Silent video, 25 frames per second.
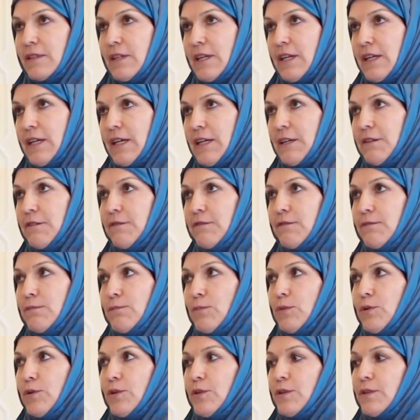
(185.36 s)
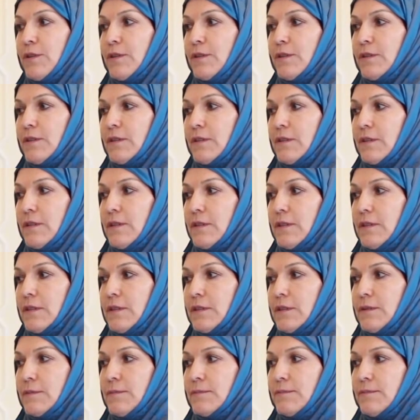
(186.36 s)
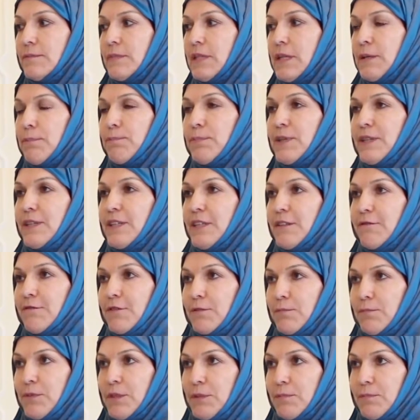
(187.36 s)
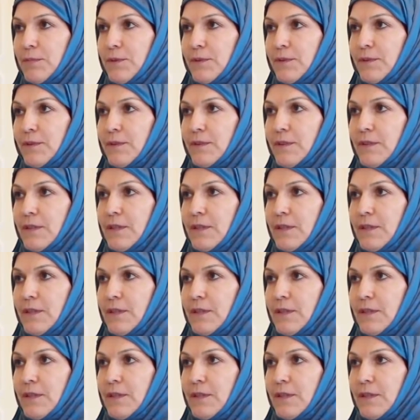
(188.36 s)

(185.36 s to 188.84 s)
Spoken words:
I have more empathy for people.